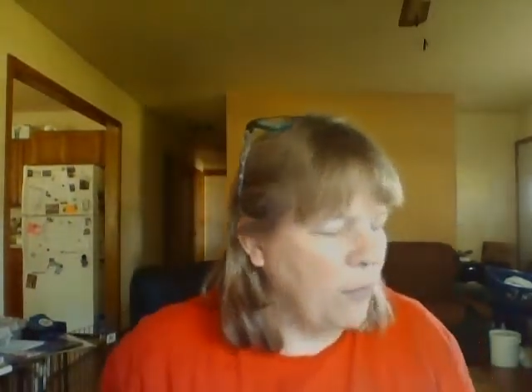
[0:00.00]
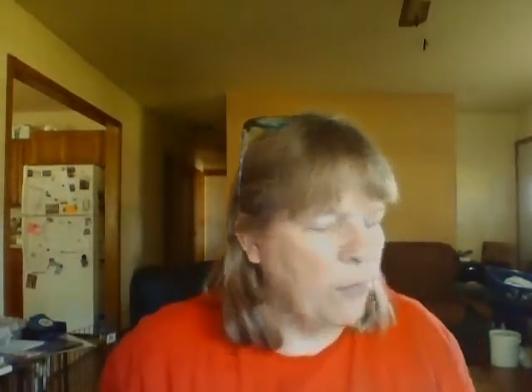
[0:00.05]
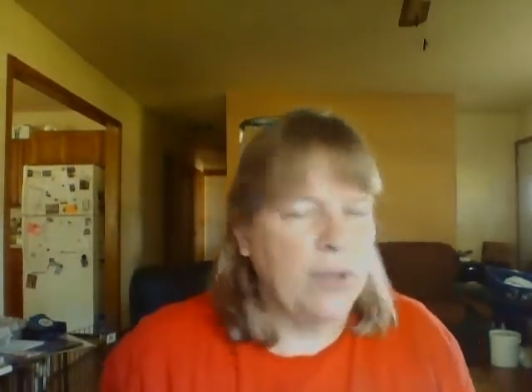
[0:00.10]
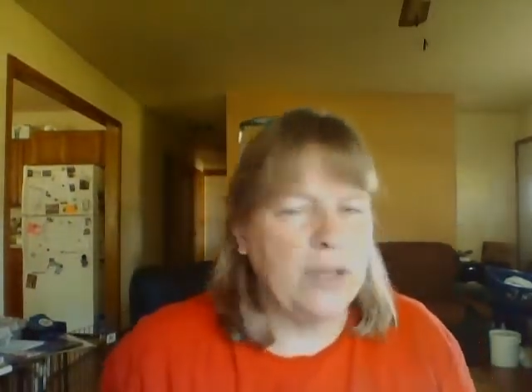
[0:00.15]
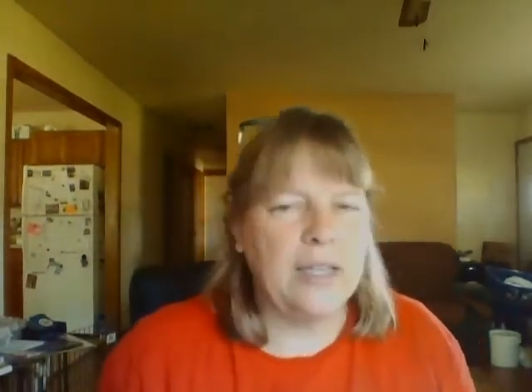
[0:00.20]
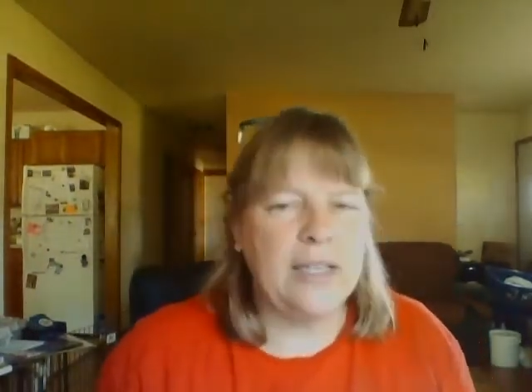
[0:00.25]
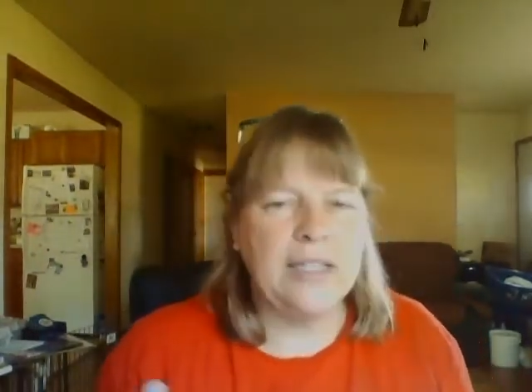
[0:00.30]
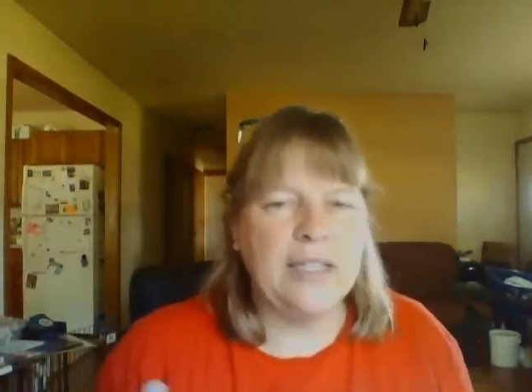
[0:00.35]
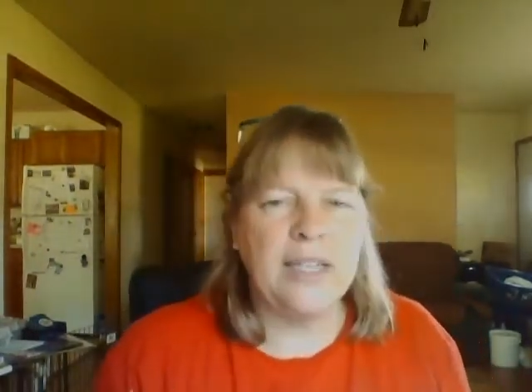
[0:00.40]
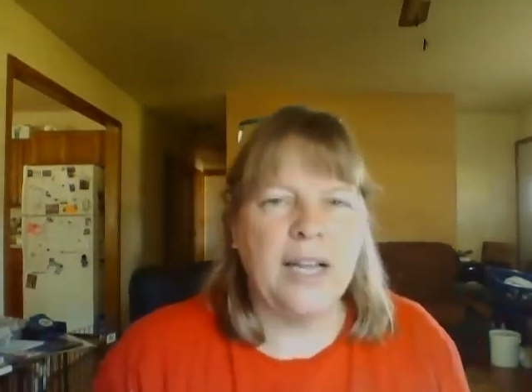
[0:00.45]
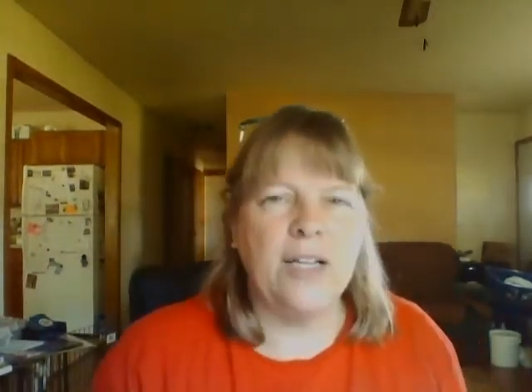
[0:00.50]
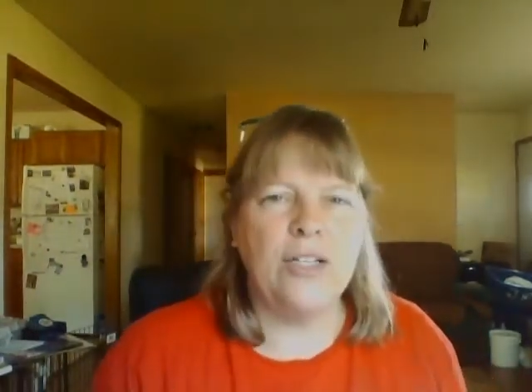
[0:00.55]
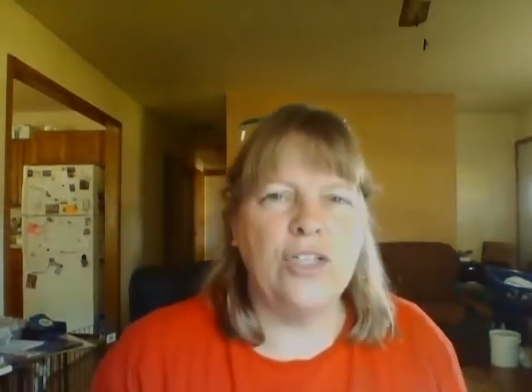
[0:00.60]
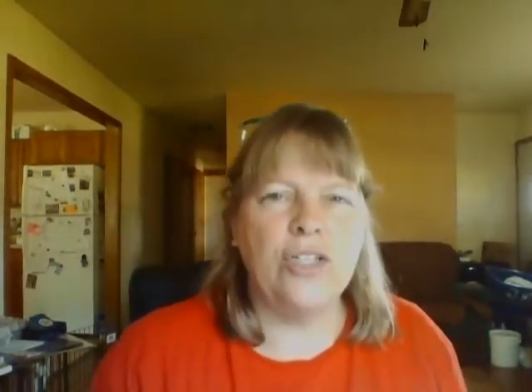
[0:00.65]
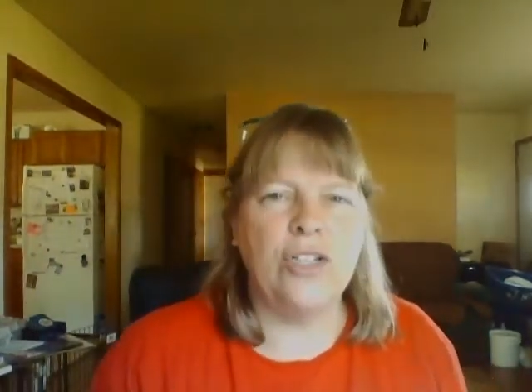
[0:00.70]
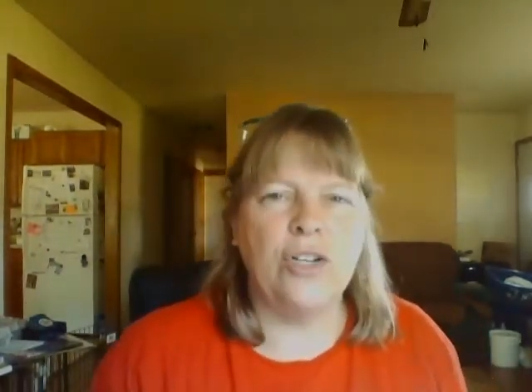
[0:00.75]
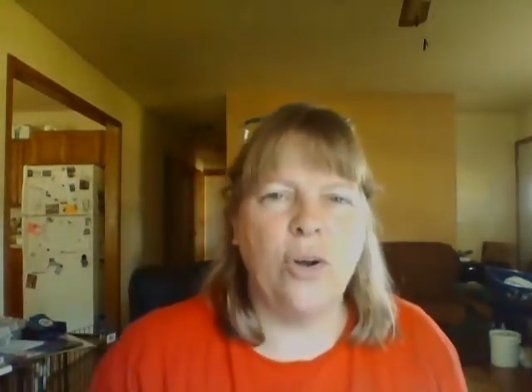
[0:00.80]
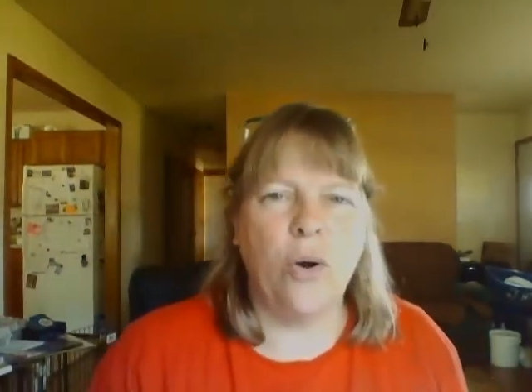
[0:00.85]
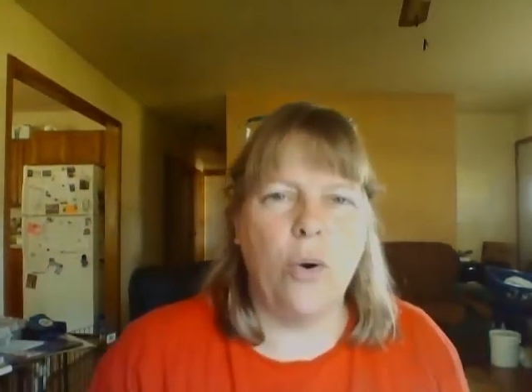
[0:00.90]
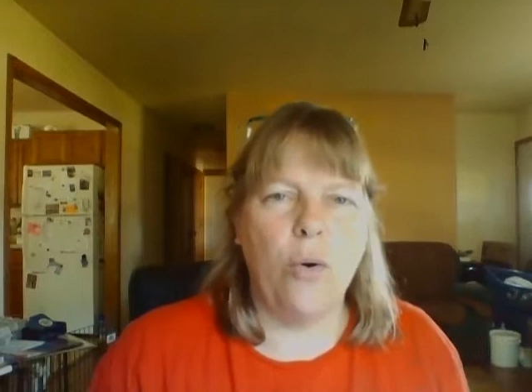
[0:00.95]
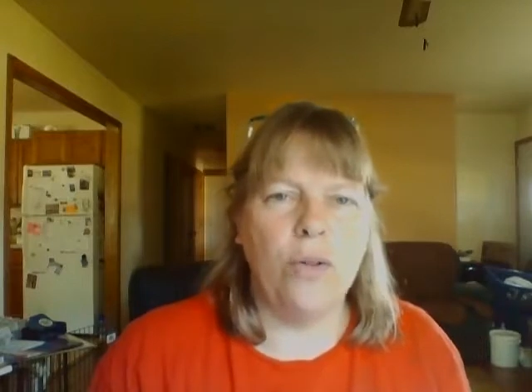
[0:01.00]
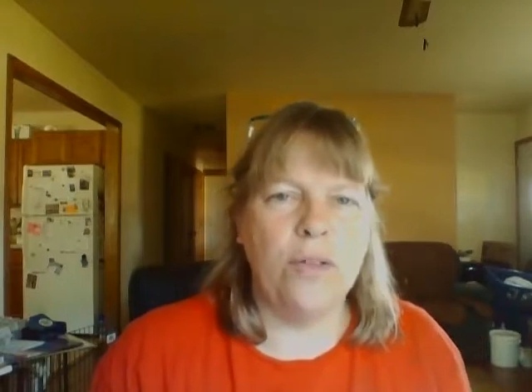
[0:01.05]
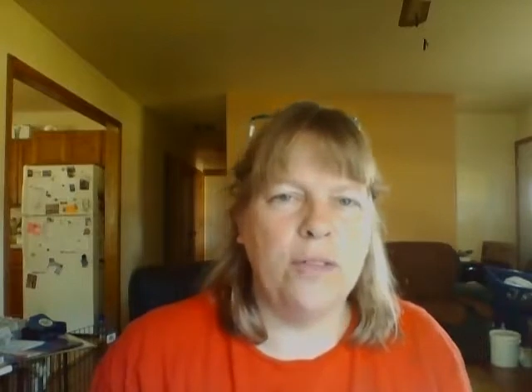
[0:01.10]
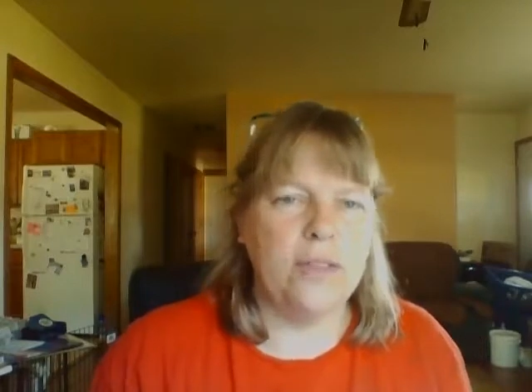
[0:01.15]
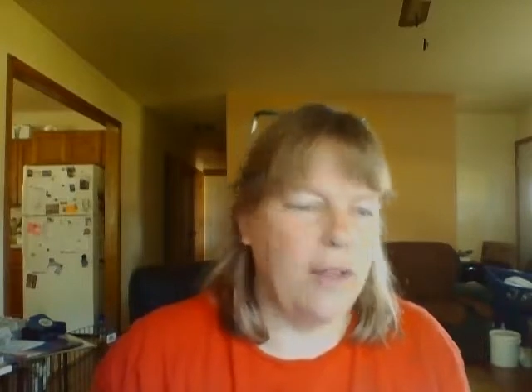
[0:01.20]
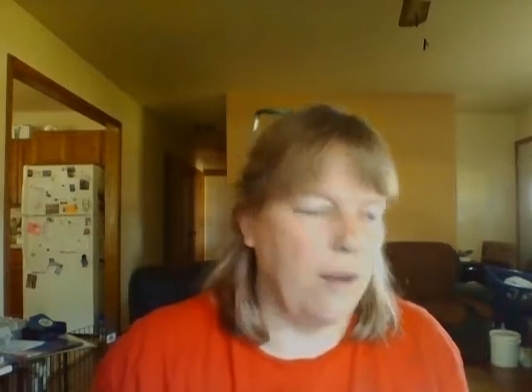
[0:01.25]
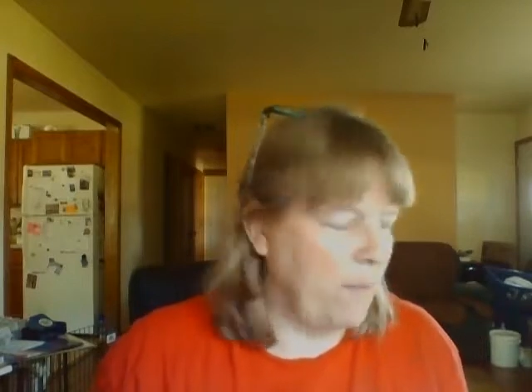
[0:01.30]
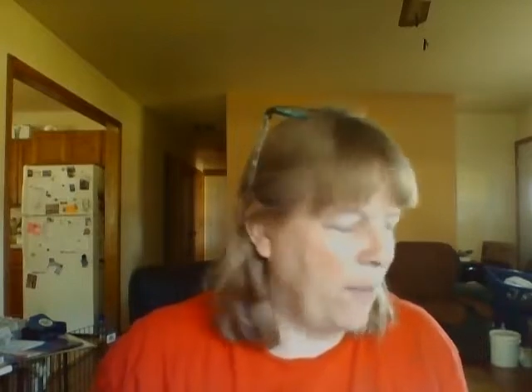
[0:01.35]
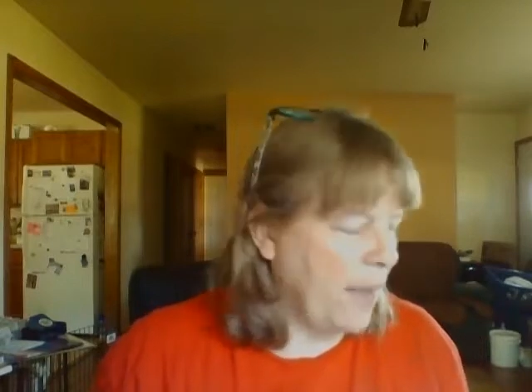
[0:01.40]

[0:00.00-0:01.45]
really touch and hold them.